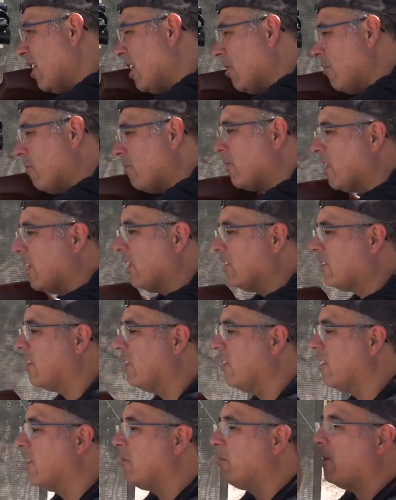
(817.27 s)
Yep, it's a
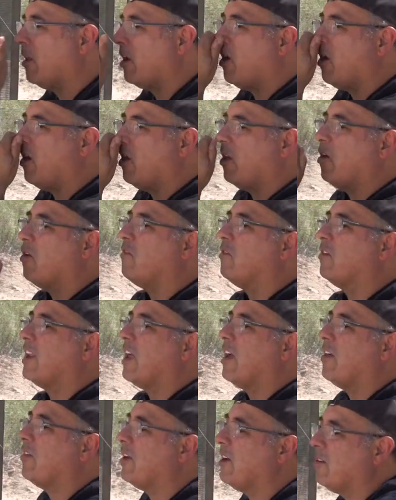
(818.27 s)
little bit all over
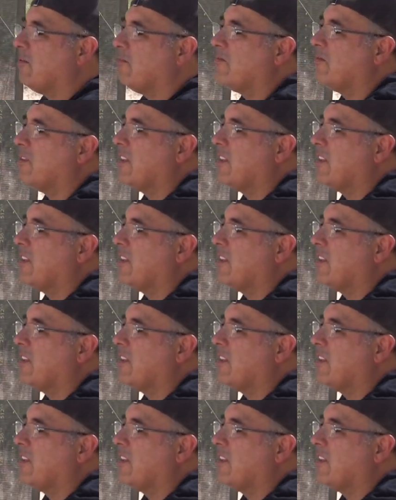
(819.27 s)
down there.